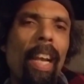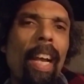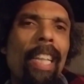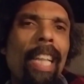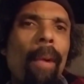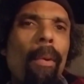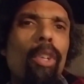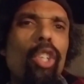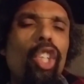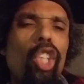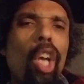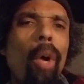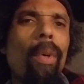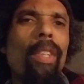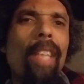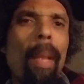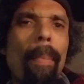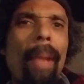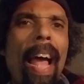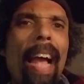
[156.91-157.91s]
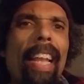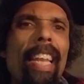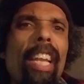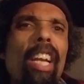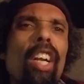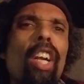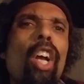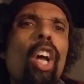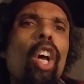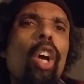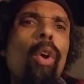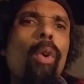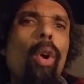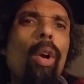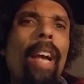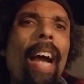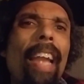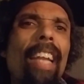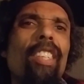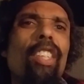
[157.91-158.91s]
They won't show us the black leader who
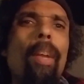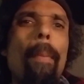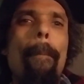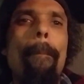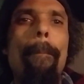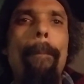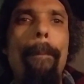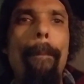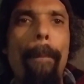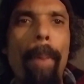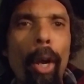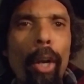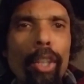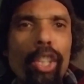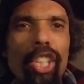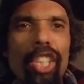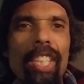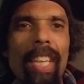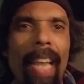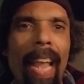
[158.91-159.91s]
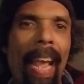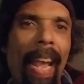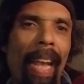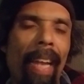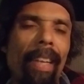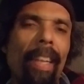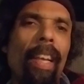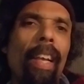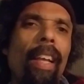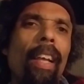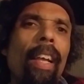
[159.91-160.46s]
got us to purchase land.